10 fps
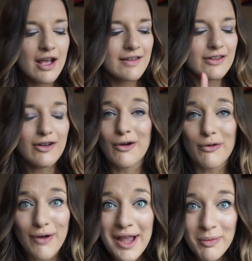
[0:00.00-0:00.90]
it's got
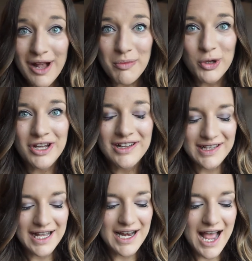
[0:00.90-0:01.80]
great brow products
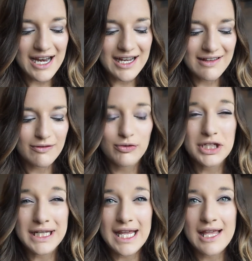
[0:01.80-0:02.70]
in, and it is
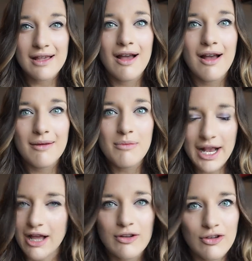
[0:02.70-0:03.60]
really
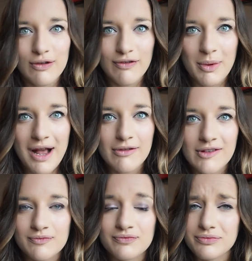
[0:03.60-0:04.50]
my go-to for
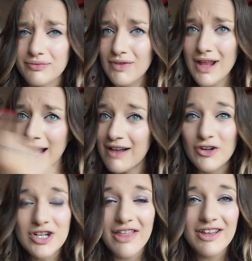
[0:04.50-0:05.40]
brows. I've
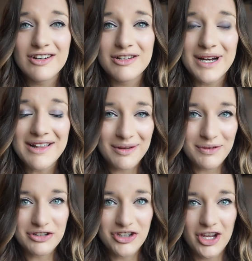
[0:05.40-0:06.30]
got nothing on at the minute, so I'm
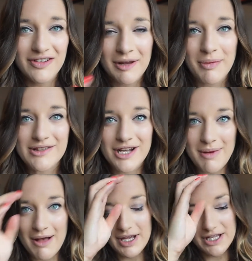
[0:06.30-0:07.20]
going to show you step by step
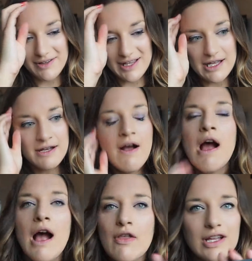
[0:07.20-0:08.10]
how I use it.
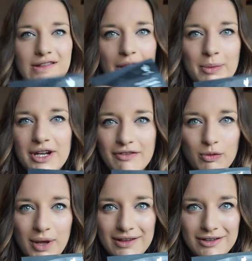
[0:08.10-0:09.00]
There's so many
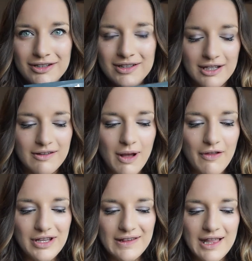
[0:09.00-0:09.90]
different ways to use it as well.
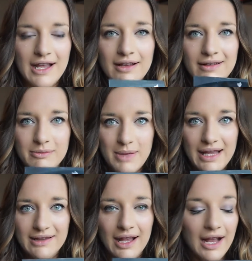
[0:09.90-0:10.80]
This thing is
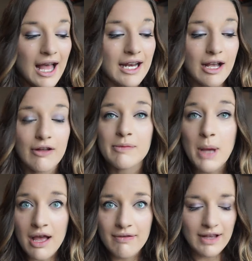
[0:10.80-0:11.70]
amazing and it goes
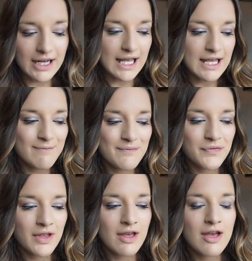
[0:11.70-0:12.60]
perfectly
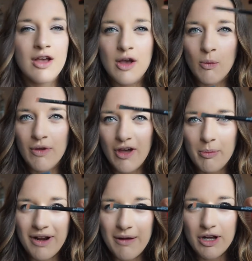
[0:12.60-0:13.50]
with our
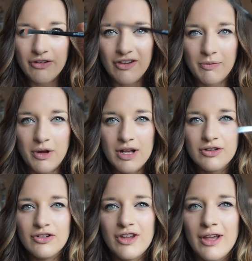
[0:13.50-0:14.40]
Brow Artist
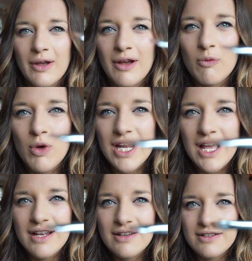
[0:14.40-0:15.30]
brush. So on one
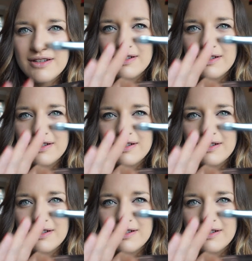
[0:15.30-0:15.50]
end,